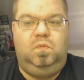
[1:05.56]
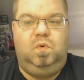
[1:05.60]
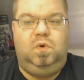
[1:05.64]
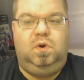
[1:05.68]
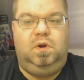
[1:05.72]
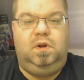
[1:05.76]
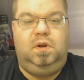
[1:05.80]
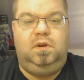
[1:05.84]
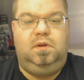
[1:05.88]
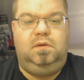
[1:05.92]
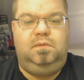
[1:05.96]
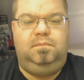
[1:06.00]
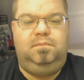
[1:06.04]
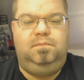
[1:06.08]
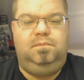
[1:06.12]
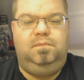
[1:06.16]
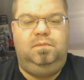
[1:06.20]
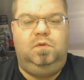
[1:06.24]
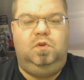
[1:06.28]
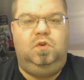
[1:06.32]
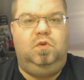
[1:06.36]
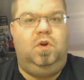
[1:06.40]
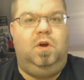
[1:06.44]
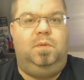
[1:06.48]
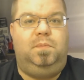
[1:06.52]
we're gonna
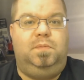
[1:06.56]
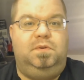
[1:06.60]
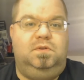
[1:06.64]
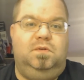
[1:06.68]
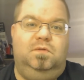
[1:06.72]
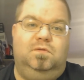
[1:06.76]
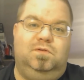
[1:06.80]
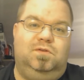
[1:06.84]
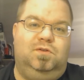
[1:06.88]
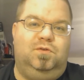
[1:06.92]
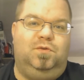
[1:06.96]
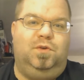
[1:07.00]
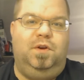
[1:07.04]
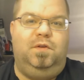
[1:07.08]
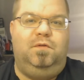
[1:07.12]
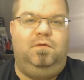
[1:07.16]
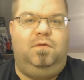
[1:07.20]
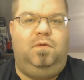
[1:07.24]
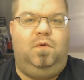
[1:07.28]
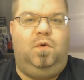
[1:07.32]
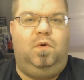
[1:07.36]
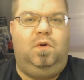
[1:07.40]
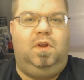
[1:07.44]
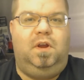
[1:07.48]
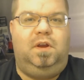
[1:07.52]
do episodes 3 and
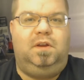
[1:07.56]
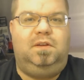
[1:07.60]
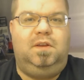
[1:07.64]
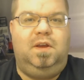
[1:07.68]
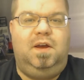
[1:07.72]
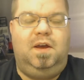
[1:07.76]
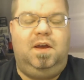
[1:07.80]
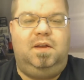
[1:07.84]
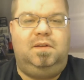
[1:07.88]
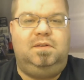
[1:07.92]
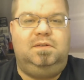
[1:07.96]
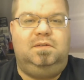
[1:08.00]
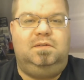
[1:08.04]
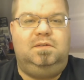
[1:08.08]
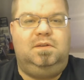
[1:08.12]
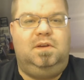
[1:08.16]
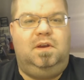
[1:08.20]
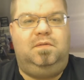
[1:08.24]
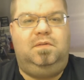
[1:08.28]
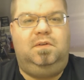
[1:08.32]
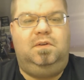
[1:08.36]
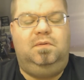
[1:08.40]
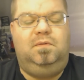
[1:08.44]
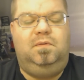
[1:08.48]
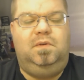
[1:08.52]
4 like that, since I
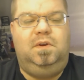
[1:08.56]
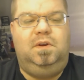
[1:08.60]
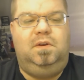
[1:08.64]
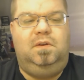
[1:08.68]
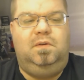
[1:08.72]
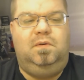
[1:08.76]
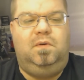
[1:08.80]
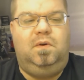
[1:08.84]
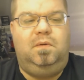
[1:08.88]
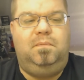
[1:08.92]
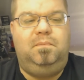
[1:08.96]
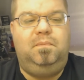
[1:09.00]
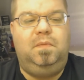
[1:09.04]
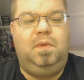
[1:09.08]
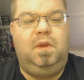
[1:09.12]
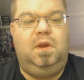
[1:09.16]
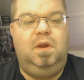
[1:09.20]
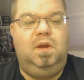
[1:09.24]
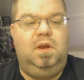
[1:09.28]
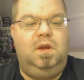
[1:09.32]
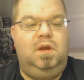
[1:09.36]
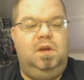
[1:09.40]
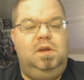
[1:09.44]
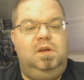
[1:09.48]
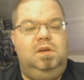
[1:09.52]
have to redo them.
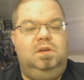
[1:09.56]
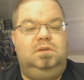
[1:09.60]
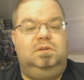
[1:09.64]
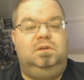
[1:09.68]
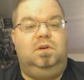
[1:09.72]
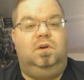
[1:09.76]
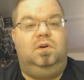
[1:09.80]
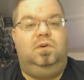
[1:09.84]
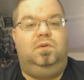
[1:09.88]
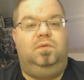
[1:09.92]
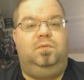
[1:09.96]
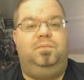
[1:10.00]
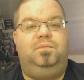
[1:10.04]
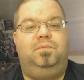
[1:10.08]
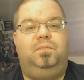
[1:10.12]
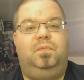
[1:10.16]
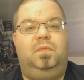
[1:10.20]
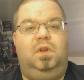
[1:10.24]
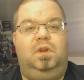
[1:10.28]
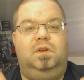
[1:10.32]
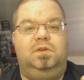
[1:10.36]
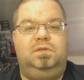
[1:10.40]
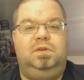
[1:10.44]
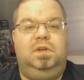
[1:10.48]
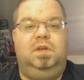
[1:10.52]
So
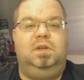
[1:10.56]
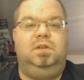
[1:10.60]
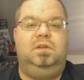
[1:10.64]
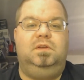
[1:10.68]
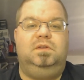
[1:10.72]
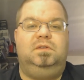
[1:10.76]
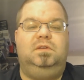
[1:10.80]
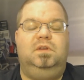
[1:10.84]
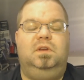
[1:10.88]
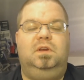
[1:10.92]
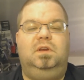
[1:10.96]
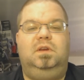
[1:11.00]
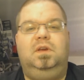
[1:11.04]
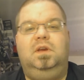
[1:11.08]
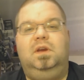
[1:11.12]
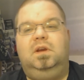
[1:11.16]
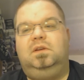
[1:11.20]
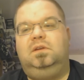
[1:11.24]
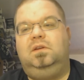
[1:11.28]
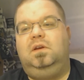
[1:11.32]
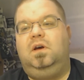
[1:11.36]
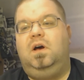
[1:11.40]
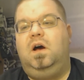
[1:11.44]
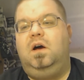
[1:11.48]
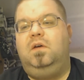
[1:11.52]
let's get this thing
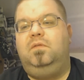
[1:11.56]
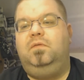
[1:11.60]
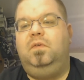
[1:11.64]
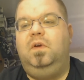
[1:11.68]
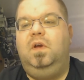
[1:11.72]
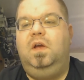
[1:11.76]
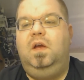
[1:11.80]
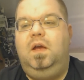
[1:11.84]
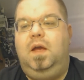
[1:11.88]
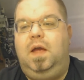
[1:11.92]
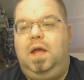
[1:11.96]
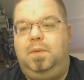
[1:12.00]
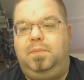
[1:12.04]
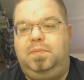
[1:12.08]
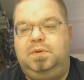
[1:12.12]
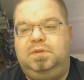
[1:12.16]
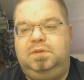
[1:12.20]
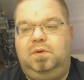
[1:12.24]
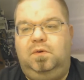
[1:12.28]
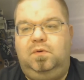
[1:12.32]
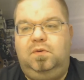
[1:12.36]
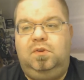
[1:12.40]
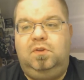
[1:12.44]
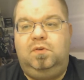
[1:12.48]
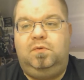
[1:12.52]
kicked off.
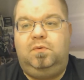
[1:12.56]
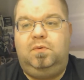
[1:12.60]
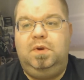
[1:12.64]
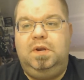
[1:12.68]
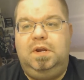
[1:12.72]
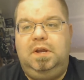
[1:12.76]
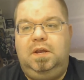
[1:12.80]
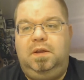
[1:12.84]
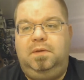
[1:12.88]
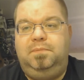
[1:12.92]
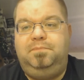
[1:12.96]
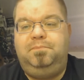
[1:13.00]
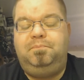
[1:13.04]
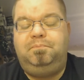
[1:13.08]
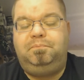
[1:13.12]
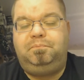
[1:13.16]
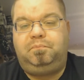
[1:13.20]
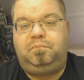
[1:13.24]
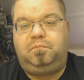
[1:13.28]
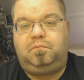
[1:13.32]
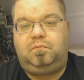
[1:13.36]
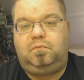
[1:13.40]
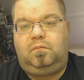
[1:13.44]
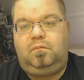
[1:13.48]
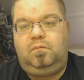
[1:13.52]
Episode 3
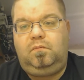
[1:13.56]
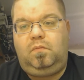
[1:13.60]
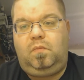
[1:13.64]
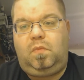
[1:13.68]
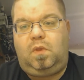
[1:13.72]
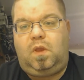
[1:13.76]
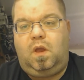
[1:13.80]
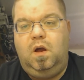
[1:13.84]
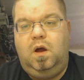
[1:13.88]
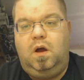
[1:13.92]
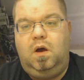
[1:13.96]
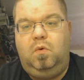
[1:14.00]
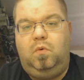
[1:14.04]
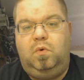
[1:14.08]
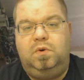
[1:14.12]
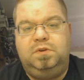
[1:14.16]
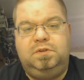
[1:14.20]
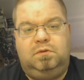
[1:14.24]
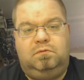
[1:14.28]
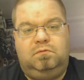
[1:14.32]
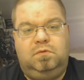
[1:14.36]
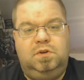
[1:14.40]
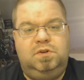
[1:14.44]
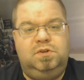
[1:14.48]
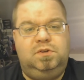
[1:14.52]
was
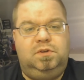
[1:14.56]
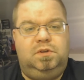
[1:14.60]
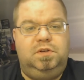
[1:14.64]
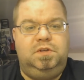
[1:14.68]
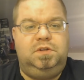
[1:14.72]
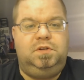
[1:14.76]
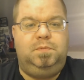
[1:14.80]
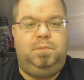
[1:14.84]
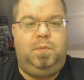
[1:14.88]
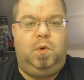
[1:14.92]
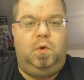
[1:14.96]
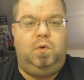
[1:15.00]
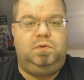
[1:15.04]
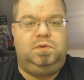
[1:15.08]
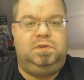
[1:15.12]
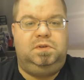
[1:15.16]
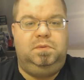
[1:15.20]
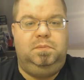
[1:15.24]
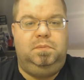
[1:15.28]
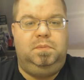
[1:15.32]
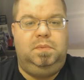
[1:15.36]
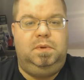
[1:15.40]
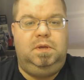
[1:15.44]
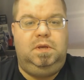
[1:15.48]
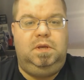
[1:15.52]
originally supposed
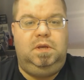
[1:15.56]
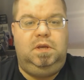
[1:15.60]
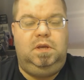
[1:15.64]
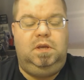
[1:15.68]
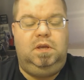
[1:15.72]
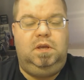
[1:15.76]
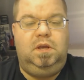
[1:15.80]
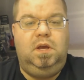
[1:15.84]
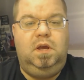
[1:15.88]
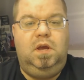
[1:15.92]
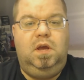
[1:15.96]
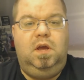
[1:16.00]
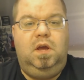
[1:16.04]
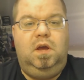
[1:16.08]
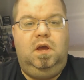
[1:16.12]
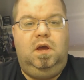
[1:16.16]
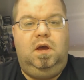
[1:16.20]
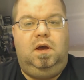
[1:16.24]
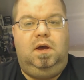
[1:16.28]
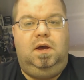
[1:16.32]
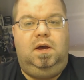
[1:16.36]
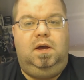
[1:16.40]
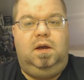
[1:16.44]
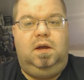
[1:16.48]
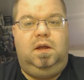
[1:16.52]
to be
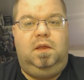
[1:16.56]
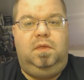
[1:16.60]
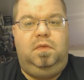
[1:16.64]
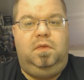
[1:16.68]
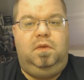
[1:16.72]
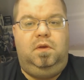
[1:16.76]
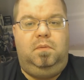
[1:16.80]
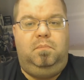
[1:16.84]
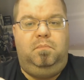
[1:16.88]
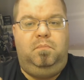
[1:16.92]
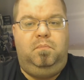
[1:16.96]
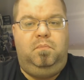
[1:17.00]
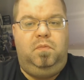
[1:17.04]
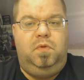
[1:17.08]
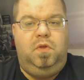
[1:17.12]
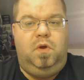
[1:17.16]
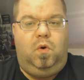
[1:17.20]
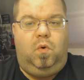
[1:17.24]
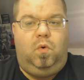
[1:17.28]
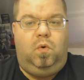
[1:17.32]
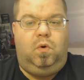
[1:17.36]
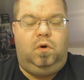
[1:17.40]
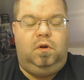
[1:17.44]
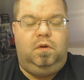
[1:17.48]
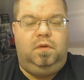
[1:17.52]
the
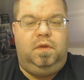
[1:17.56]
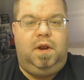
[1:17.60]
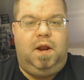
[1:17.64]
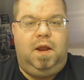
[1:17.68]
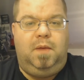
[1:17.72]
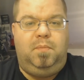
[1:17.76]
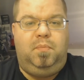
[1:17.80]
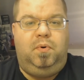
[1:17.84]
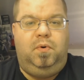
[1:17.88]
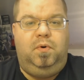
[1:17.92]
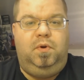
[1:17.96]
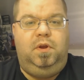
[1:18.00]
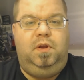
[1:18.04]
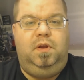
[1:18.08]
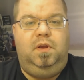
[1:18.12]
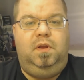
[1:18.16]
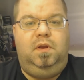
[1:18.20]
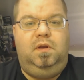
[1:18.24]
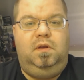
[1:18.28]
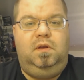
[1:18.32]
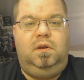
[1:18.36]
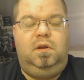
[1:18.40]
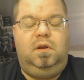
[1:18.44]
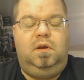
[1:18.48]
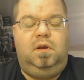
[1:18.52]
order that I put
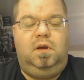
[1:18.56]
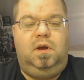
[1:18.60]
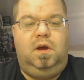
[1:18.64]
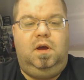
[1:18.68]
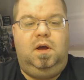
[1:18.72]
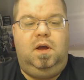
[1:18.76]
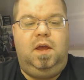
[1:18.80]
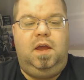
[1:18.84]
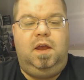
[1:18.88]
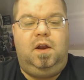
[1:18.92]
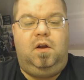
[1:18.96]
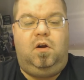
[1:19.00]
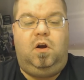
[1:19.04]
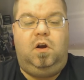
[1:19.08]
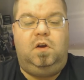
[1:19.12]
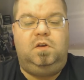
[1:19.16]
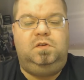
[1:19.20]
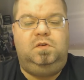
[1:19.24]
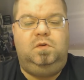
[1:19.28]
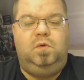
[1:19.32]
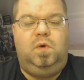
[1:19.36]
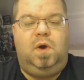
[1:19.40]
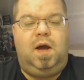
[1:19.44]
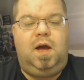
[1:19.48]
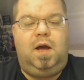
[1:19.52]
in at
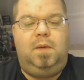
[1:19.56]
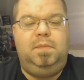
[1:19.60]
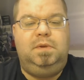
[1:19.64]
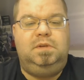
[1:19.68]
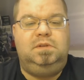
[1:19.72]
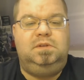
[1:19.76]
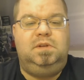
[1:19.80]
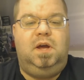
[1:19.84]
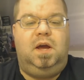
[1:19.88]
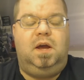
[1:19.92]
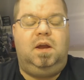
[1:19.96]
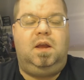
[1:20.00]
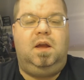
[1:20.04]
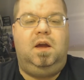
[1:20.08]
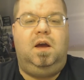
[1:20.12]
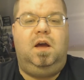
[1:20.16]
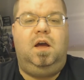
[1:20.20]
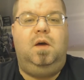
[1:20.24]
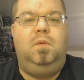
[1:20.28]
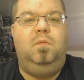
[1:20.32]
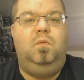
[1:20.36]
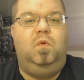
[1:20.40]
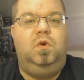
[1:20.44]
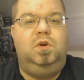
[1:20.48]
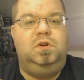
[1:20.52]

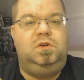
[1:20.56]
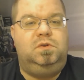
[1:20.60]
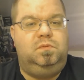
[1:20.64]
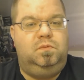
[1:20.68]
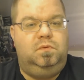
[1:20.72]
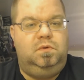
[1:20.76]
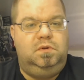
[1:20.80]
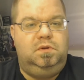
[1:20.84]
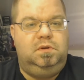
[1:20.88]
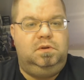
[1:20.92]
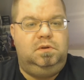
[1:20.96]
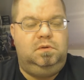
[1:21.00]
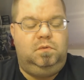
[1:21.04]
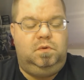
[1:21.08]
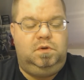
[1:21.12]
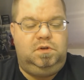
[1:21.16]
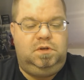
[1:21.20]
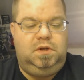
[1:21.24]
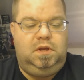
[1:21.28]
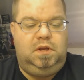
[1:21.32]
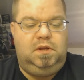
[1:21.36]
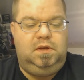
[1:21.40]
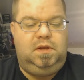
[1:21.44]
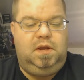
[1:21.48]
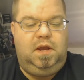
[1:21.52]
r2hobbies.com,
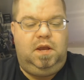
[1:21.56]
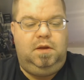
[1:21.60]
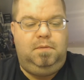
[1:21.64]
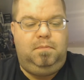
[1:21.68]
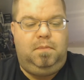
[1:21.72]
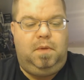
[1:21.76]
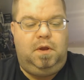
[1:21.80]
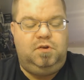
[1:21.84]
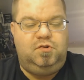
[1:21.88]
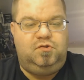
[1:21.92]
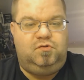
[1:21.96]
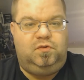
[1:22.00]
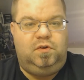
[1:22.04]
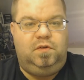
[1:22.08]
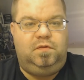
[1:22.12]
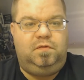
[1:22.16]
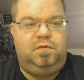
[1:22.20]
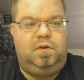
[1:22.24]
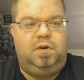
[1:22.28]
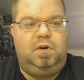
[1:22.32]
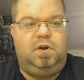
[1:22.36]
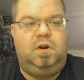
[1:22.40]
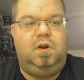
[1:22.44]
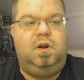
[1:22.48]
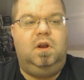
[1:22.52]
which contained my
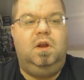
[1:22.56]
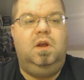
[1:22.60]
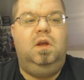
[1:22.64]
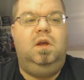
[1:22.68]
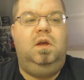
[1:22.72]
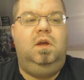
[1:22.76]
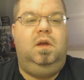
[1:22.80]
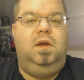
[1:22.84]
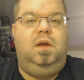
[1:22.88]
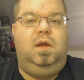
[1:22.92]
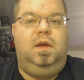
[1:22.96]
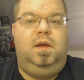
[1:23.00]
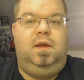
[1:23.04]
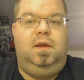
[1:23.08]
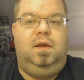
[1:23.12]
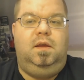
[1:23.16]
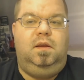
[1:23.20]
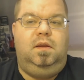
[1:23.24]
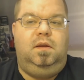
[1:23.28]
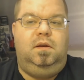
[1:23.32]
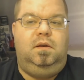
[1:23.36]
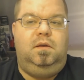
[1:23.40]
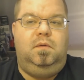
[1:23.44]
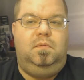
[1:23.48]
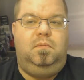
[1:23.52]
drifter
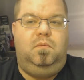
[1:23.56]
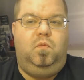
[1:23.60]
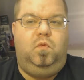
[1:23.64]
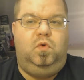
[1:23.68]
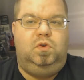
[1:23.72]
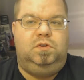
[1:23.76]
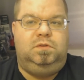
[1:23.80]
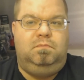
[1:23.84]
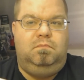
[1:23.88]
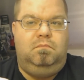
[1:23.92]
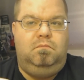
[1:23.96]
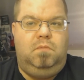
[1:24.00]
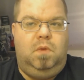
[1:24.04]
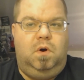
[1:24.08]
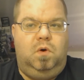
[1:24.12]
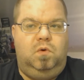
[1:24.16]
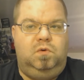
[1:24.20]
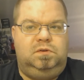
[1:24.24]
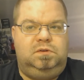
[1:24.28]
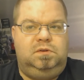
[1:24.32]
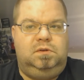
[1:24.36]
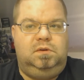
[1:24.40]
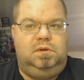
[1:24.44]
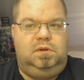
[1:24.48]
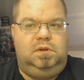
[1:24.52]
and was
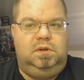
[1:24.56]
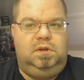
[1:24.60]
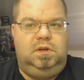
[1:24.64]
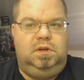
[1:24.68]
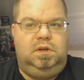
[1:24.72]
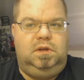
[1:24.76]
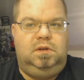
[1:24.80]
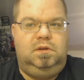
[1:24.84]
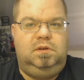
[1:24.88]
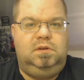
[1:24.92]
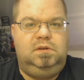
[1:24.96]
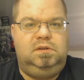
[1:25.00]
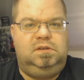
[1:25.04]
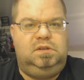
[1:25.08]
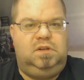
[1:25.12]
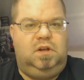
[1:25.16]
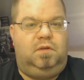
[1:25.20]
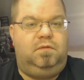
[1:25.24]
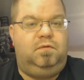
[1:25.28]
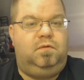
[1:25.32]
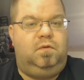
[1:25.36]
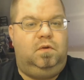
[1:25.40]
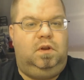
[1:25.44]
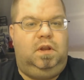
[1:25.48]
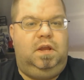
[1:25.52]
mostly
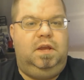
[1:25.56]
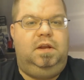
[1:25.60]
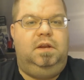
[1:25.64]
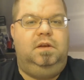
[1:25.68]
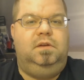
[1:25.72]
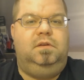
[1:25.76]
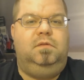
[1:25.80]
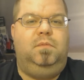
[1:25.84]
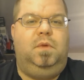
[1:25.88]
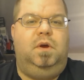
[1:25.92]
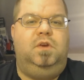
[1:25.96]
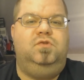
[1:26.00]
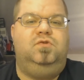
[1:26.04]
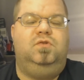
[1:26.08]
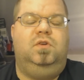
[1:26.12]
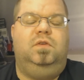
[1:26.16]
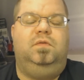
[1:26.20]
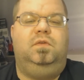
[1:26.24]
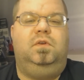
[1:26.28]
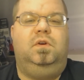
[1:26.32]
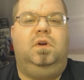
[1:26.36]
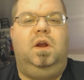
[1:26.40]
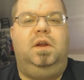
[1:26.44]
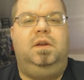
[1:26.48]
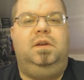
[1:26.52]
stuff related to my
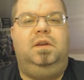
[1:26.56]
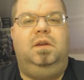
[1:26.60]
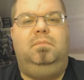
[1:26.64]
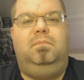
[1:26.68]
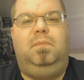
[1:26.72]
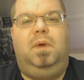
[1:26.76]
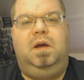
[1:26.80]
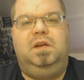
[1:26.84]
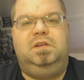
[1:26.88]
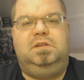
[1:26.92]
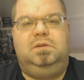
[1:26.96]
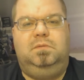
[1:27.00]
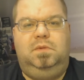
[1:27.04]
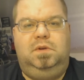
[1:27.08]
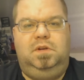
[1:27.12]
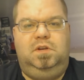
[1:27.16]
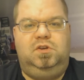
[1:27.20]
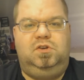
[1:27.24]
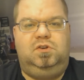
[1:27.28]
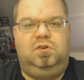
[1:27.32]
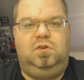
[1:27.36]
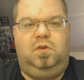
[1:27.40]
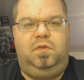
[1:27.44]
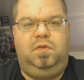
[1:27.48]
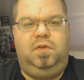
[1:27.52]
drifter. I did buy some
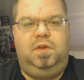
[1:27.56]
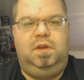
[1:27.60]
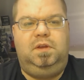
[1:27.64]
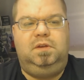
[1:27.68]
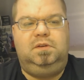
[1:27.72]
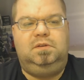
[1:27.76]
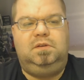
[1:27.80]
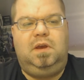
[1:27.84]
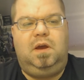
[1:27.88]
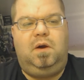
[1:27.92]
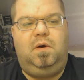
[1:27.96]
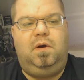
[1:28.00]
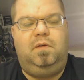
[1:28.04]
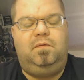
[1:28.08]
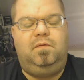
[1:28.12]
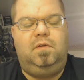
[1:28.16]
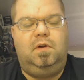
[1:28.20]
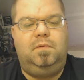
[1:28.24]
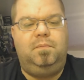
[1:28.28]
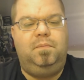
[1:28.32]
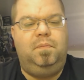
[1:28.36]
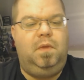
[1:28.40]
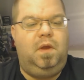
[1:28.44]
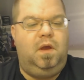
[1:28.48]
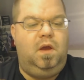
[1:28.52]
additional things,
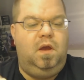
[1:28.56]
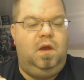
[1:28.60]
however.